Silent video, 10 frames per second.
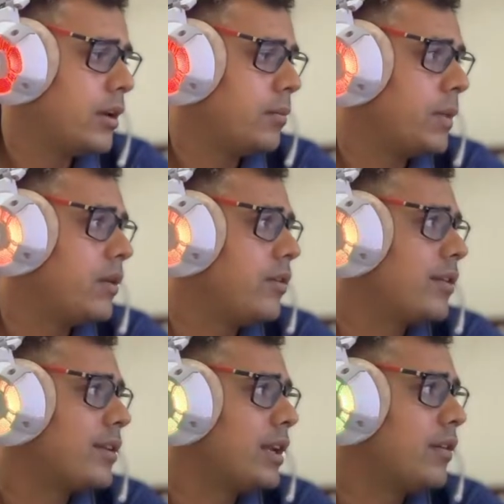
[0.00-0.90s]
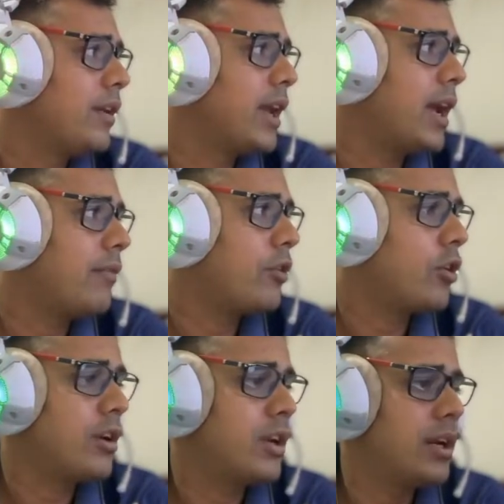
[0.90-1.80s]
Previously we have
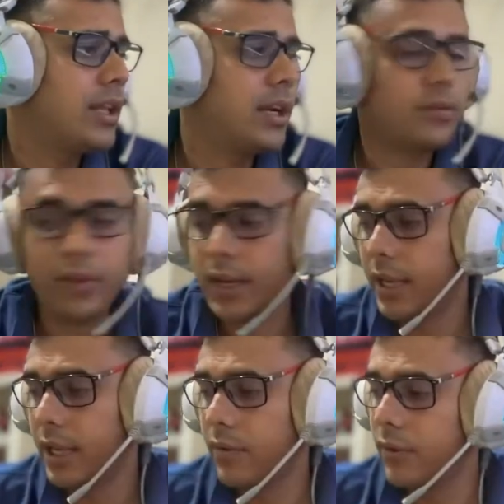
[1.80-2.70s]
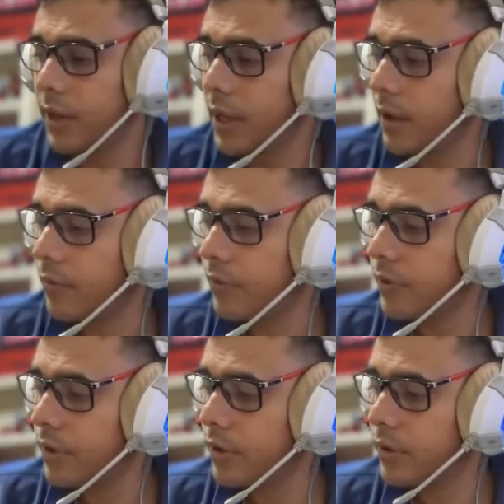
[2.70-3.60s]
not did. That's why like we have
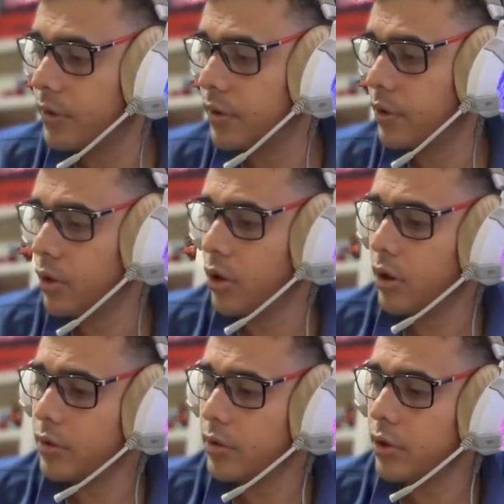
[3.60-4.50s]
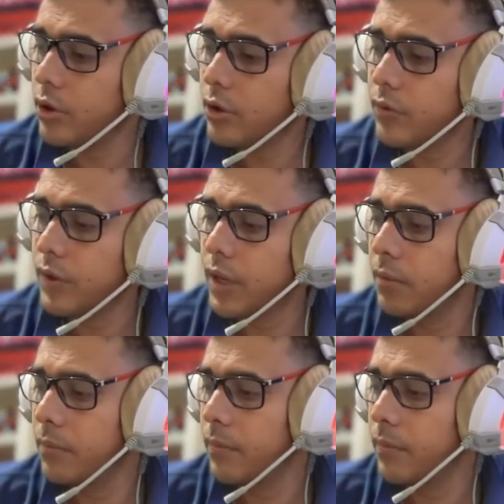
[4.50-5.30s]
lost lot of things.